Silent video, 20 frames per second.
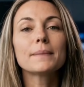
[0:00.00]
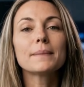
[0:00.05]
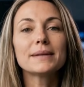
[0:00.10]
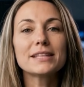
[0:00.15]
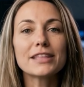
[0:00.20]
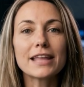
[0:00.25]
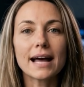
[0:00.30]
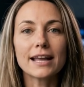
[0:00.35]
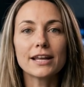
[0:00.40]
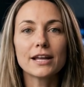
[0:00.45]

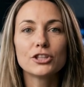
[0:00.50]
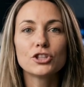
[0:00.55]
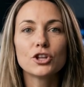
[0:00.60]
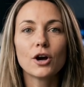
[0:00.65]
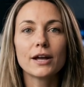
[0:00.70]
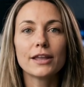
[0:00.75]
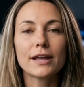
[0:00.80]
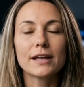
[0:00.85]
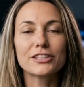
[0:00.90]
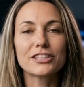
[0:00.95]
Standard
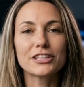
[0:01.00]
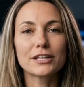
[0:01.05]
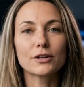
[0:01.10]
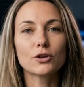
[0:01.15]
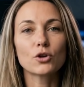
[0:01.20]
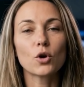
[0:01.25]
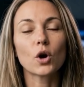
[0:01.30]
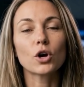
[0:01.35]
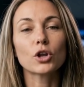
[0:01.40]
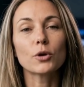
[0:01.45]
Chartered's
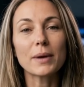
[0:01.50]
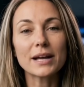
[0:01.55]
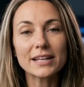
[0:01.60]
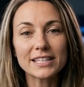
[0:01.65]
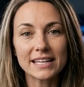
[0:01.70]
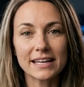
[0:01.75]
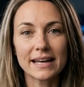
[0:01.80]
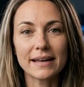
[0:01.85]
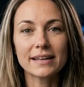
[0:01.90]
documented